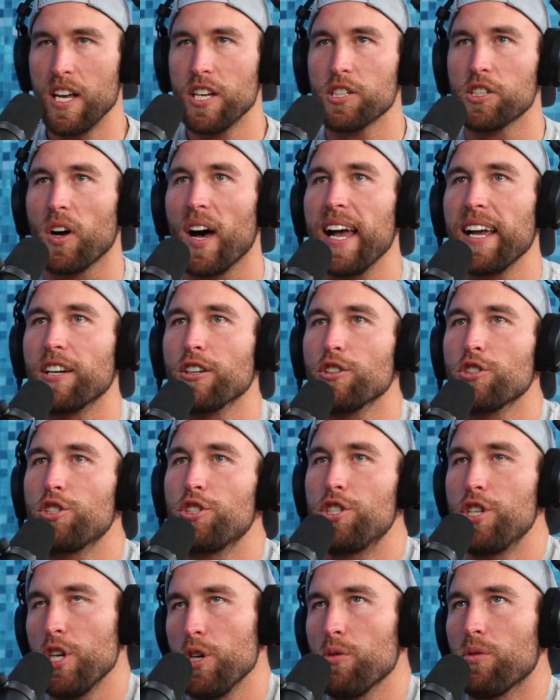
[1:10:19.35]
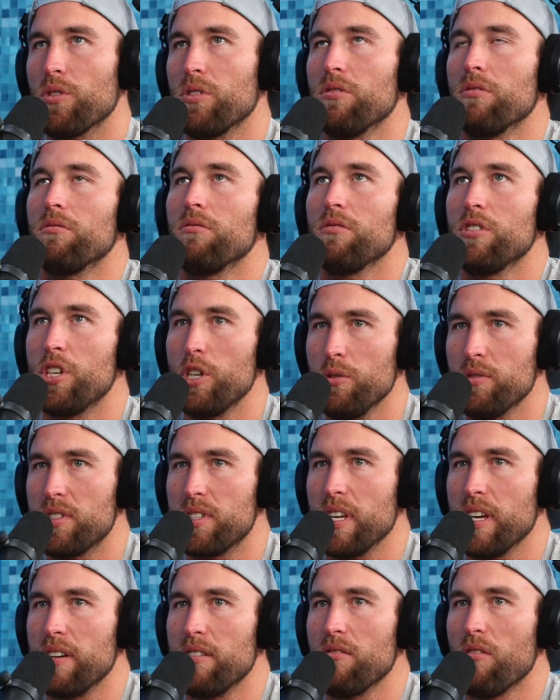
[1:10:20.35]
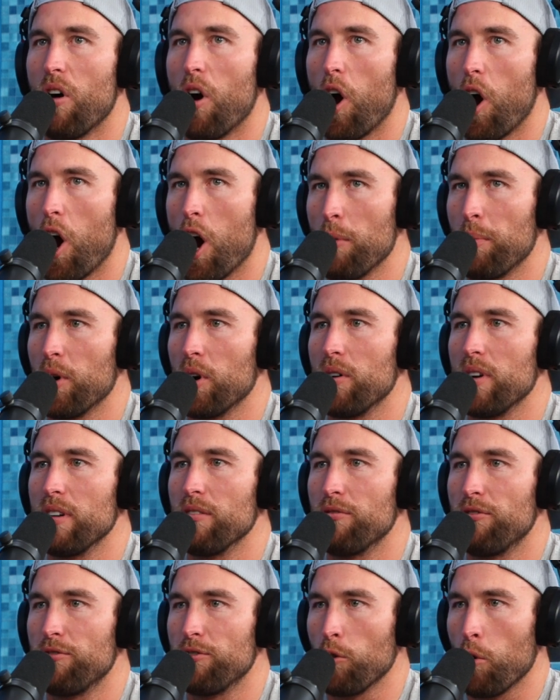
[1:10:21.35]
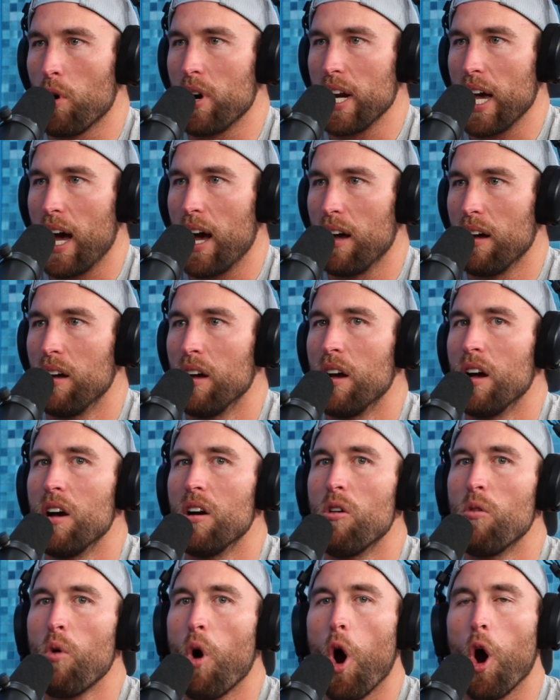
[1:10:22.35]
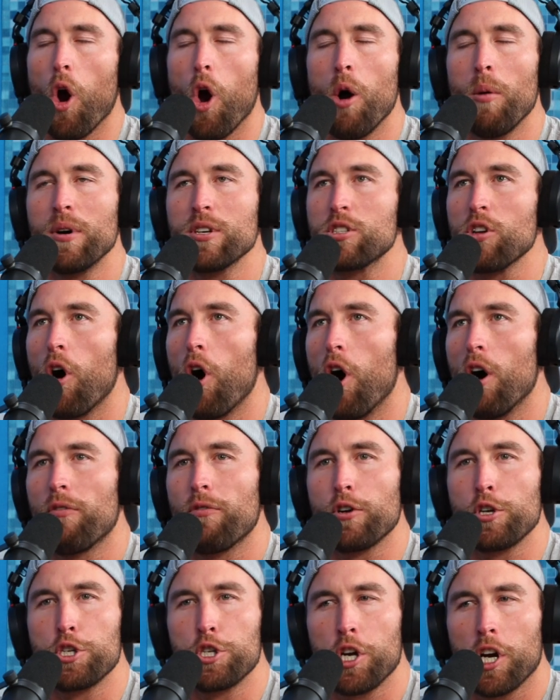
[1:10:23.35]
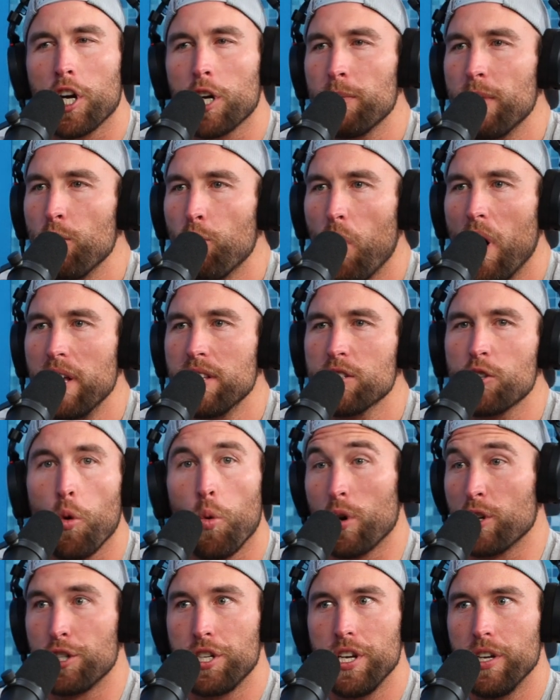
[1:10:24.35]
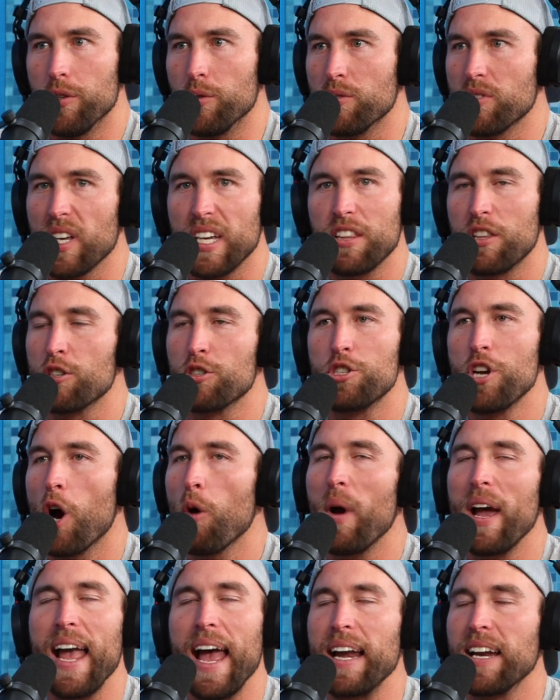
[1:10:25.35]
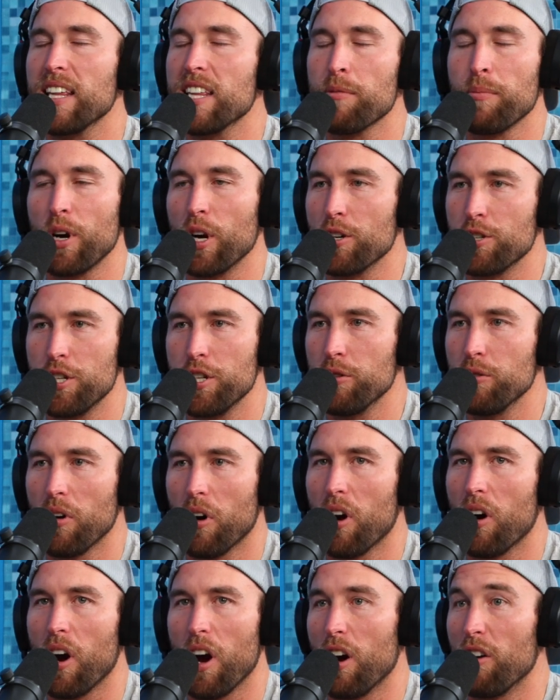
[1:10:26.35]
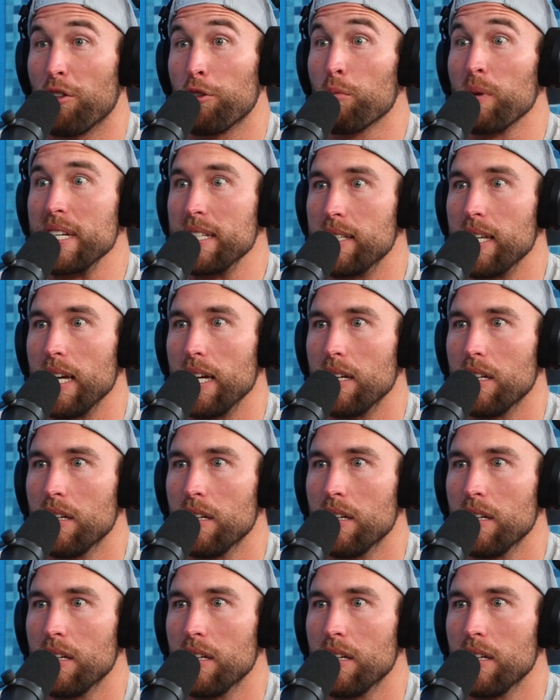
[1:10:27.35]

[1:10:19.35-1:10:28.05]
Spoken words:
So like Duke, Houston, Auburn, and Florida are almost all for sure going to be 1s or 2s. Like there's no way any of them are a 2 or a 3 seed.